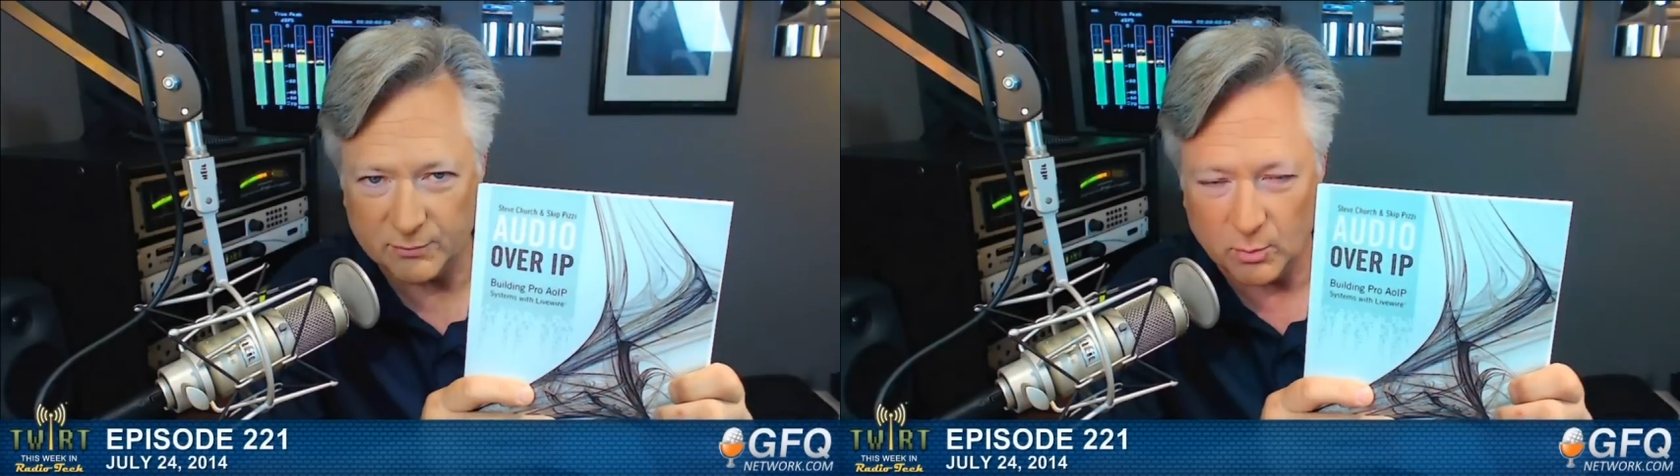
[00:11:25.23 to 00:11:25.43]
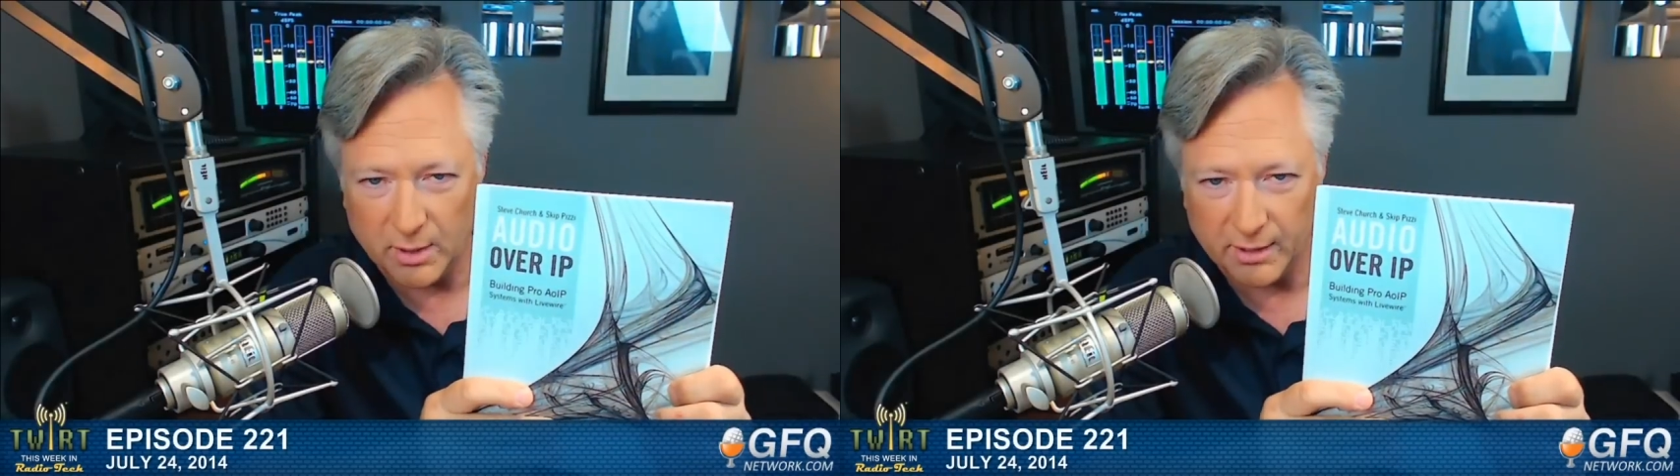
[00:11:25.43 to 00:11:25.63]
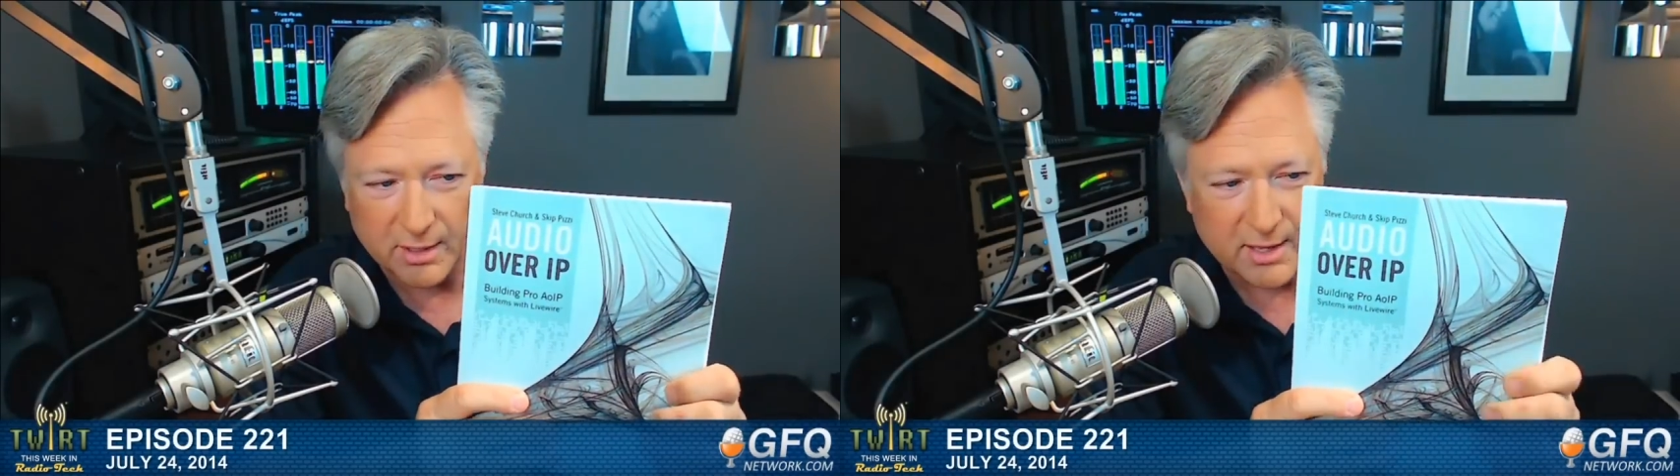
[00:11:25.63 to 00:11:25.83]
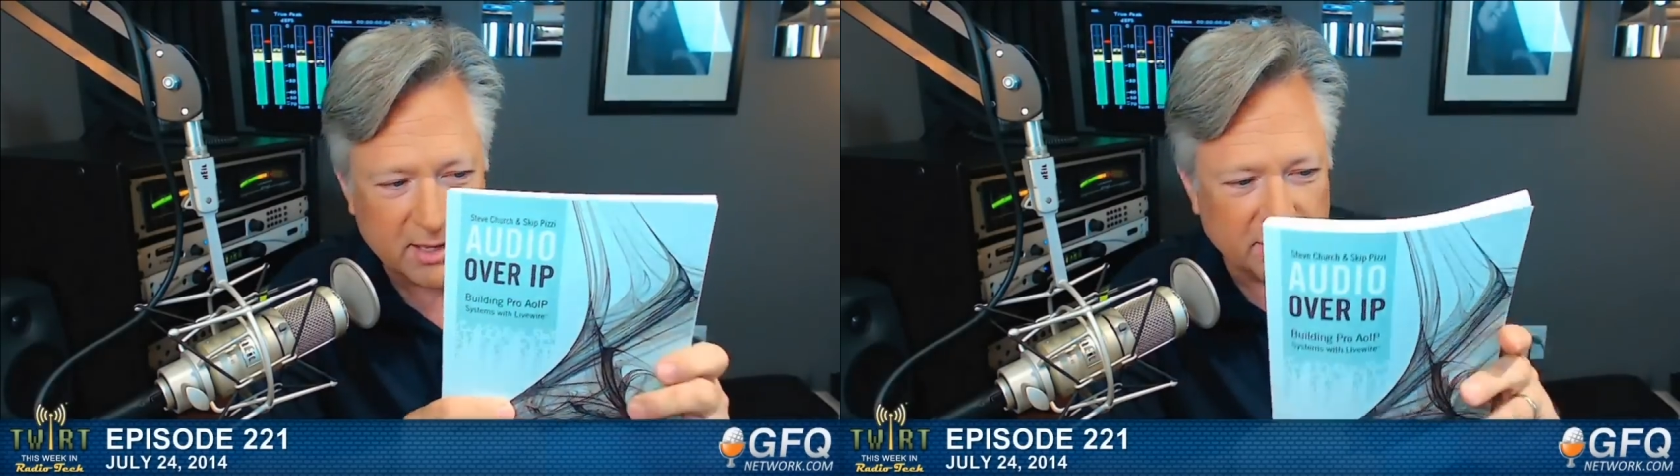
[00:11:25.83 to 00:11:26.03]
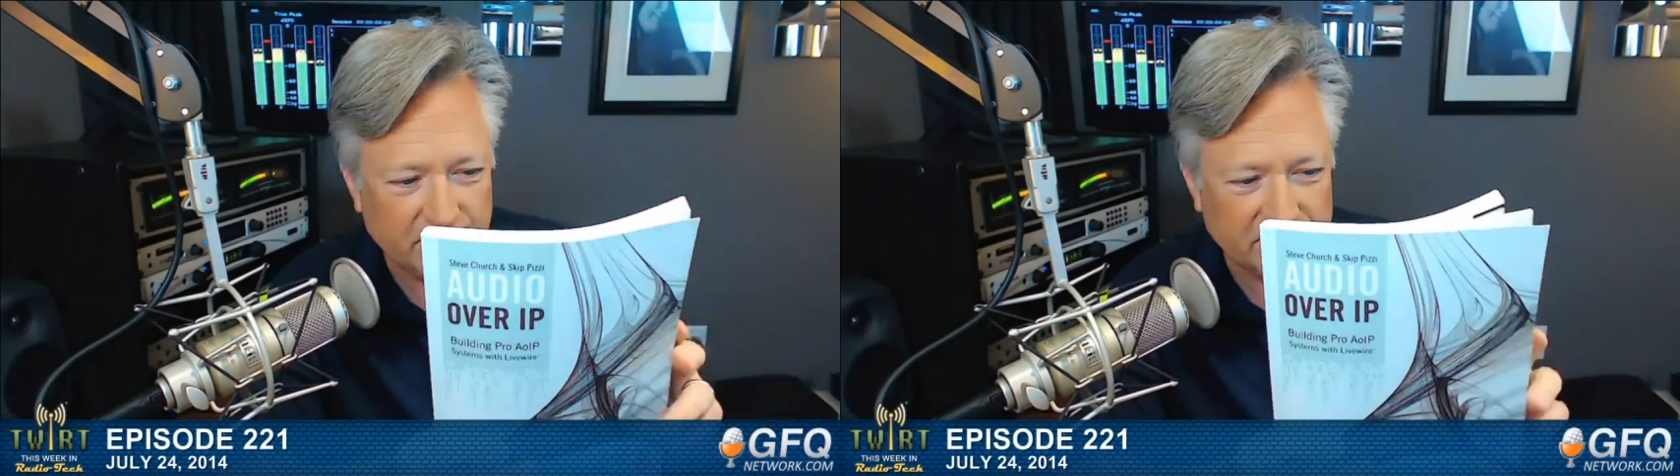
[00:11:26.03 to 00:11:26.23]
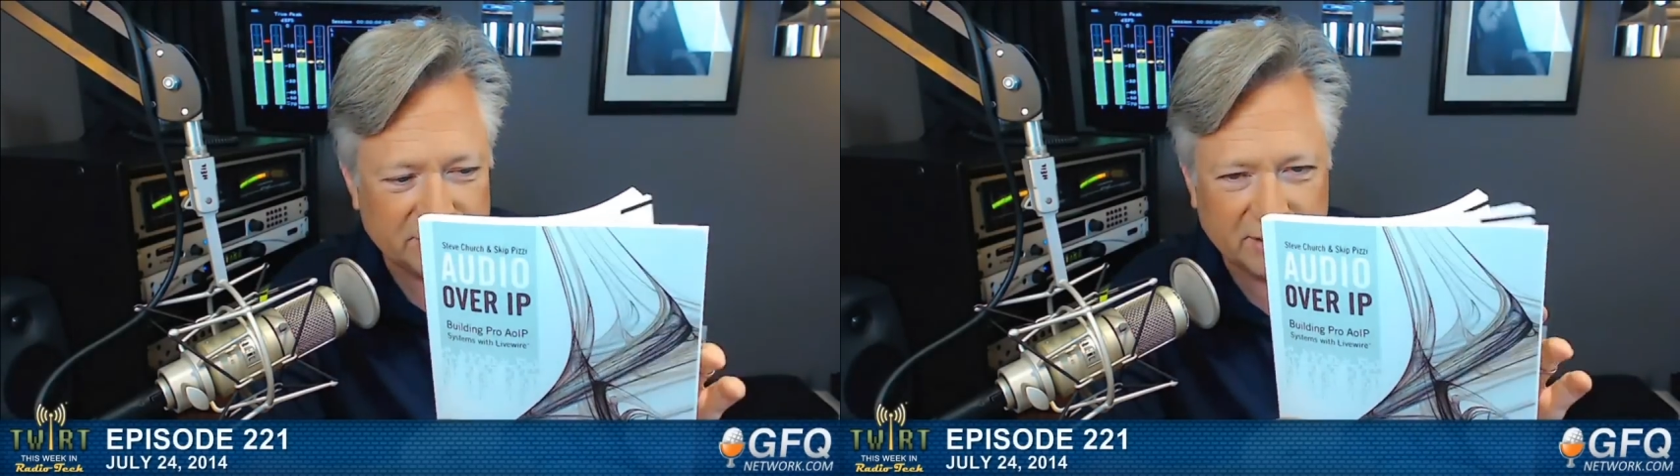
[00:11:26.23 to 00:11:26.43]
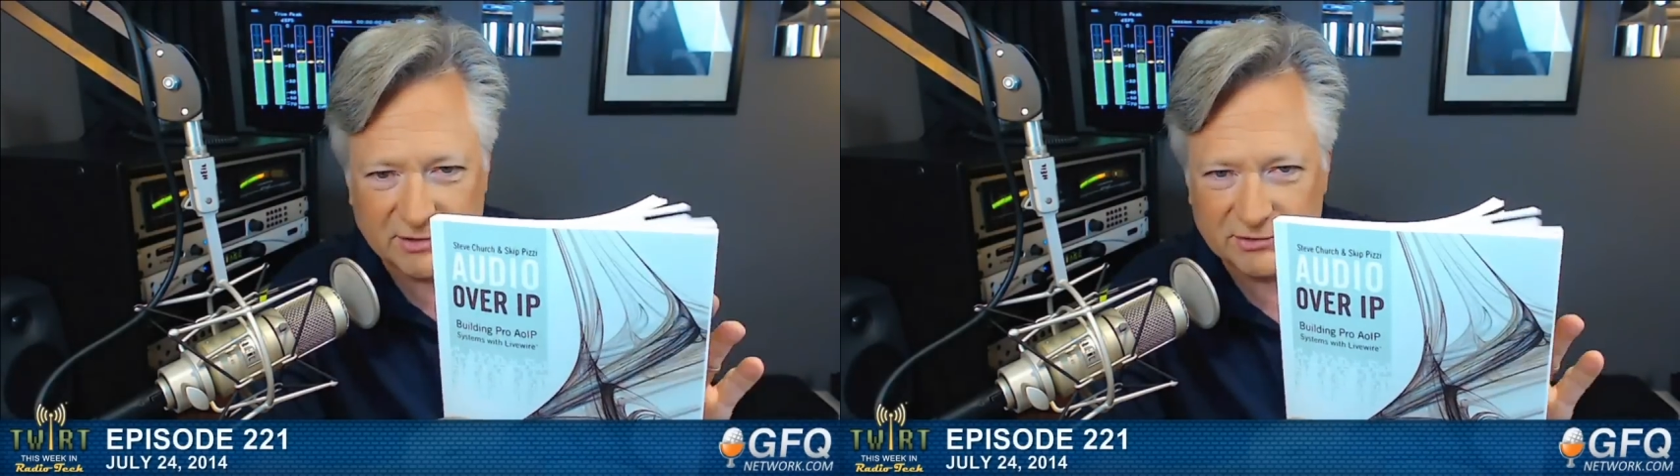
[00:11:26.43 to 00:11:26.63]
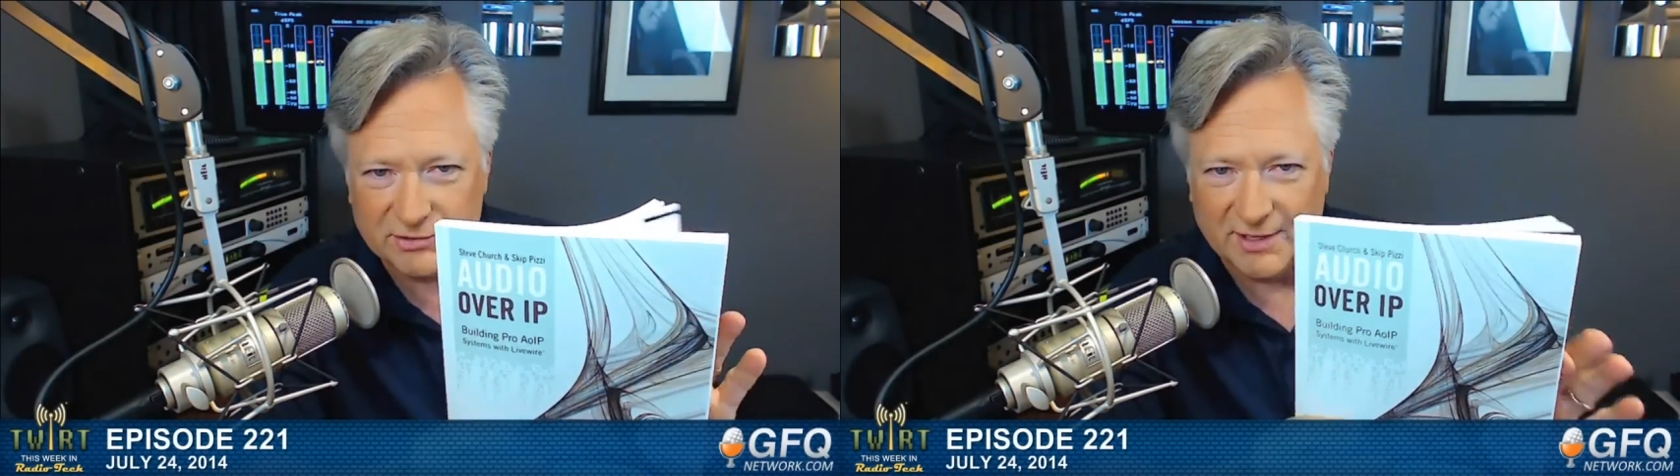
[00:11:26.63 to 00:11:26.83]
LiveWire.
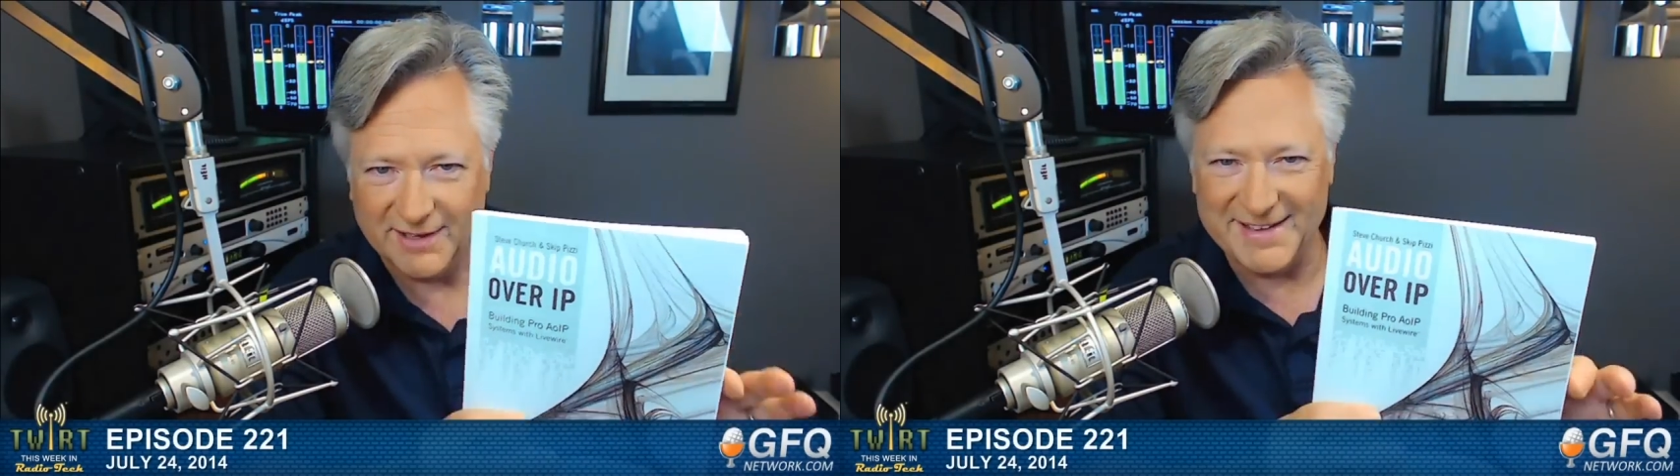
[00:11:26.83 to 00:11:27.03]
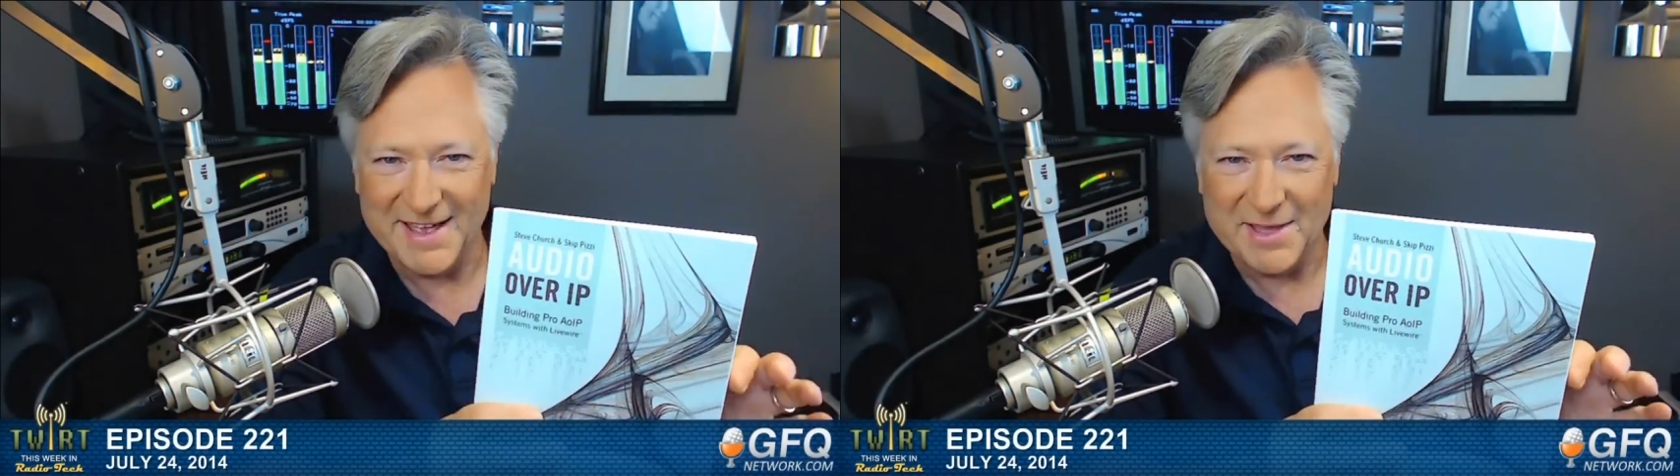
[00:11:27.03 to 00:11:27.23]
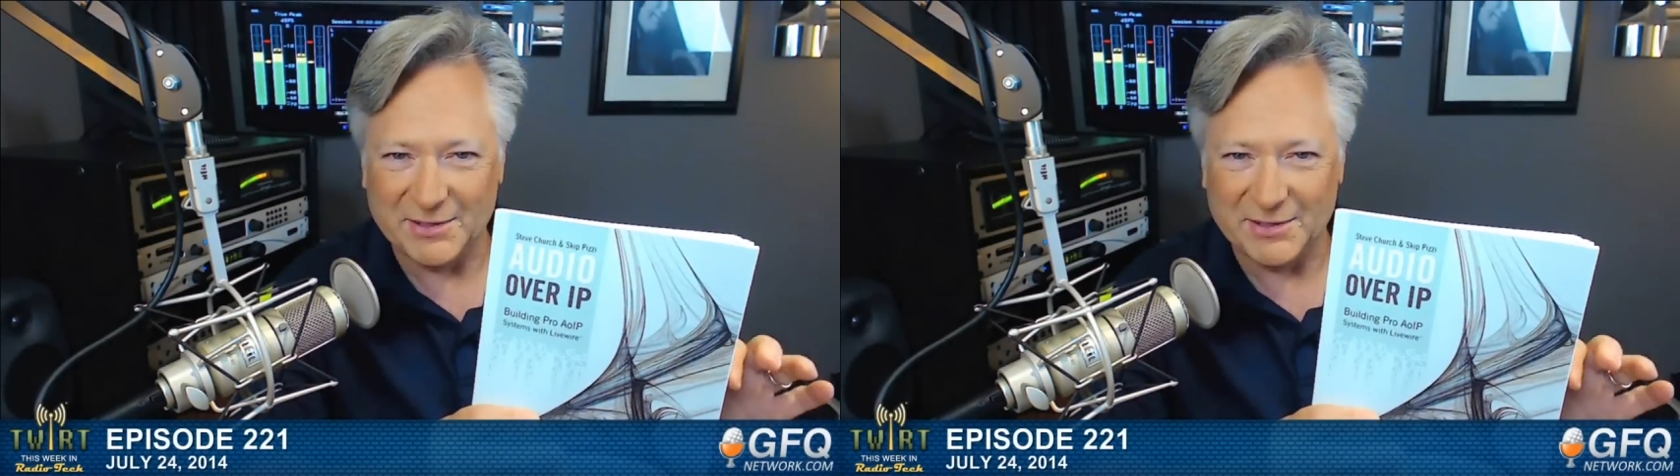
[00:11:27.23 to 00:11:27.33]
This is uh,